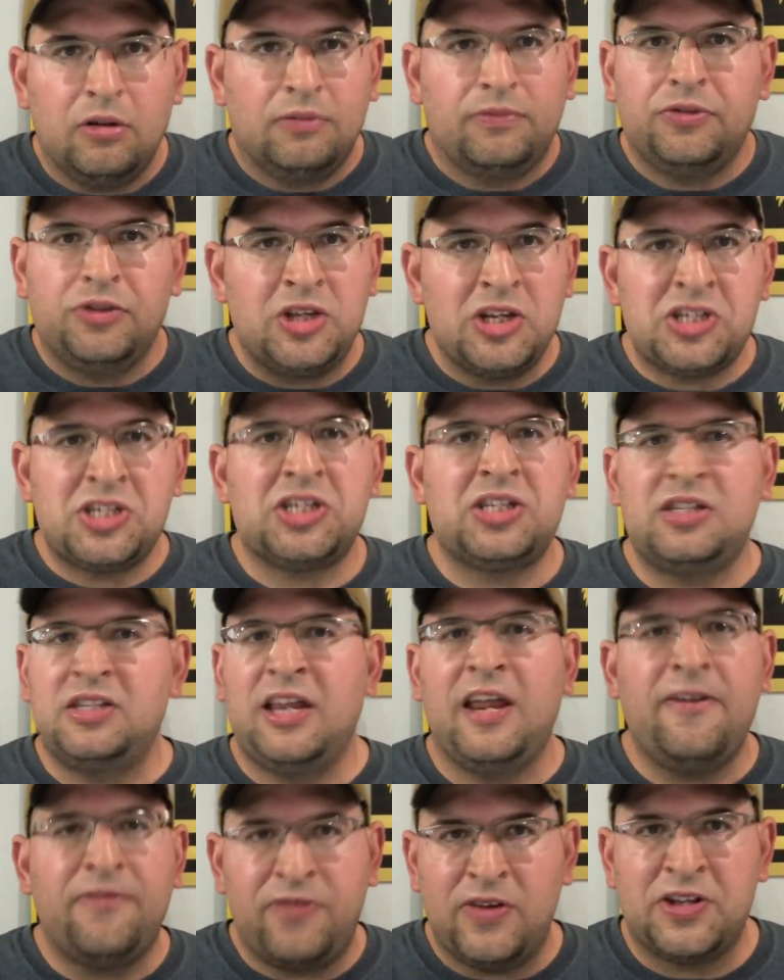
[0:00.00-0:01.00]
this
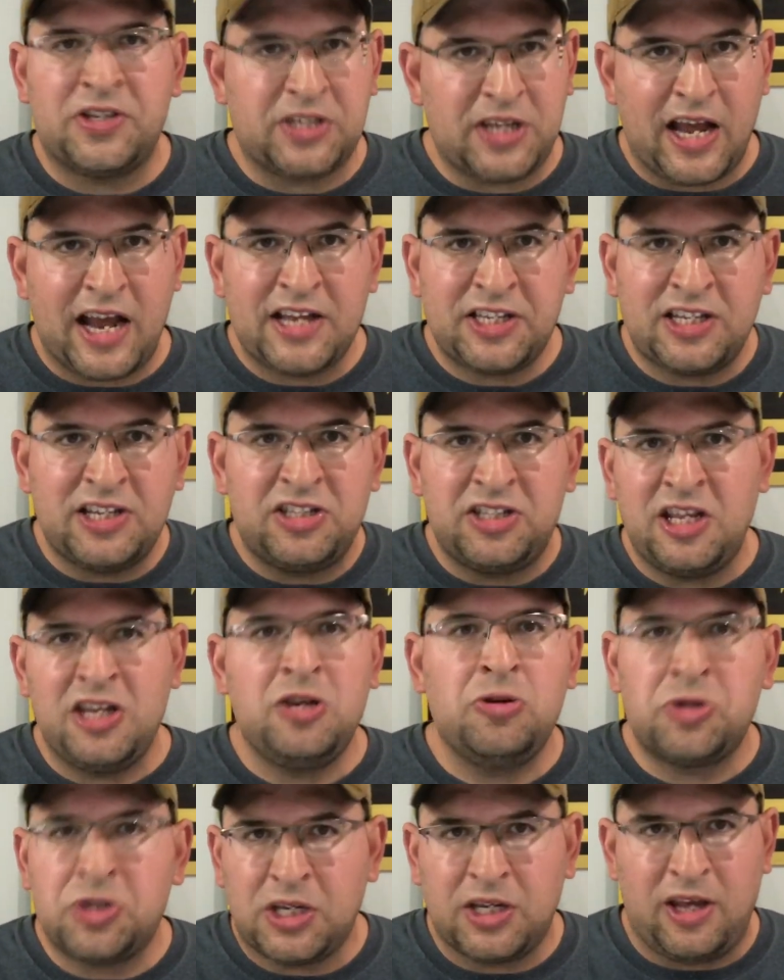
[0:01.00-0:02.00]
defense, guys,
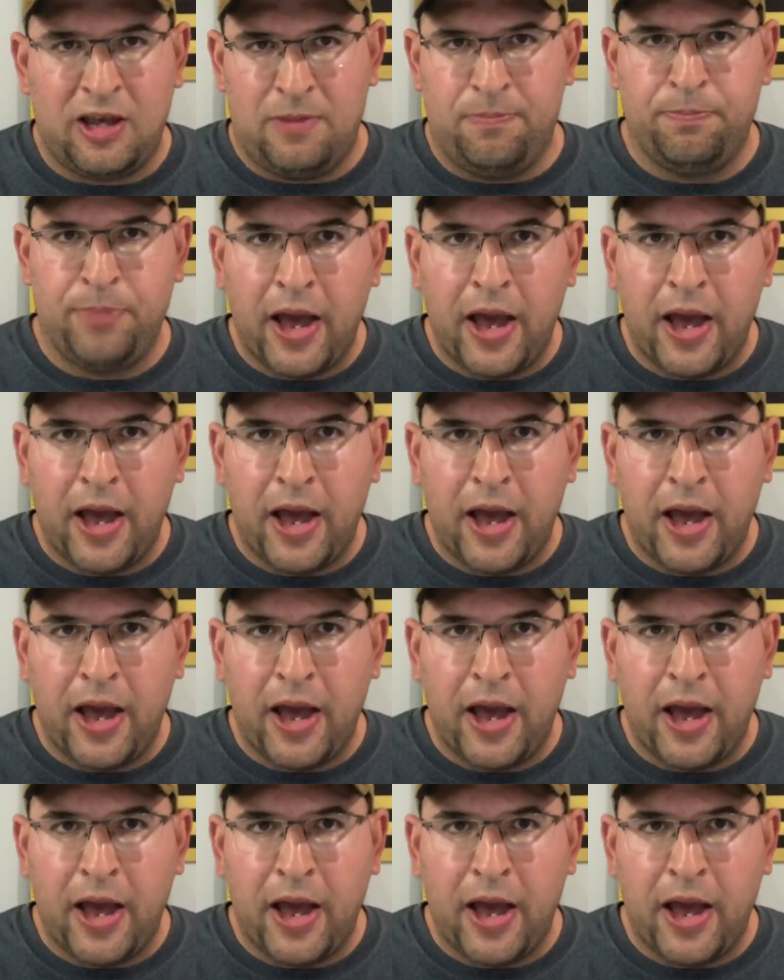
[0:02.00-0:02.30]
continues to get